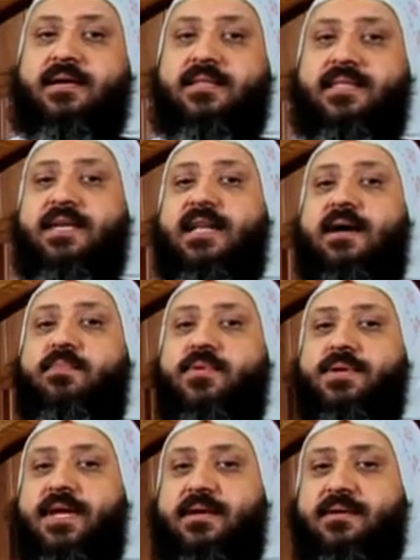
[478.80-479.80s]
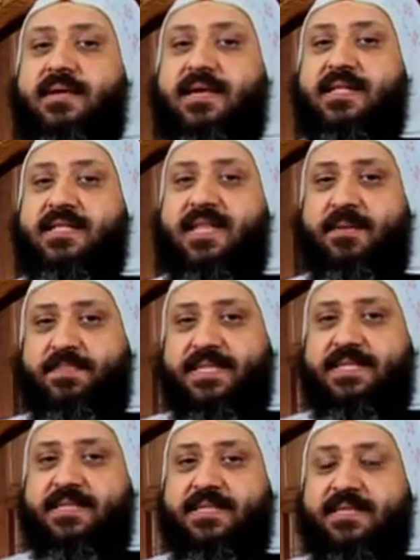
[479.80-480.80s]
Then Abuna
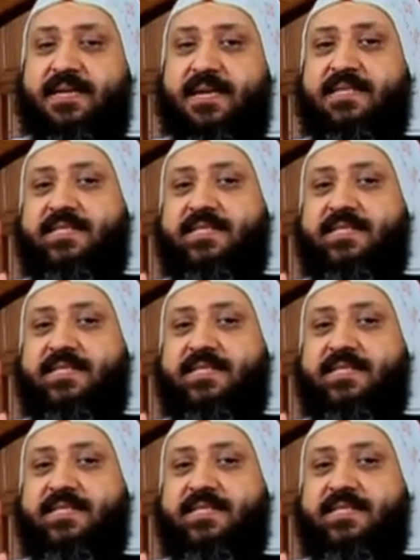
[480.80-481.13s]
dips his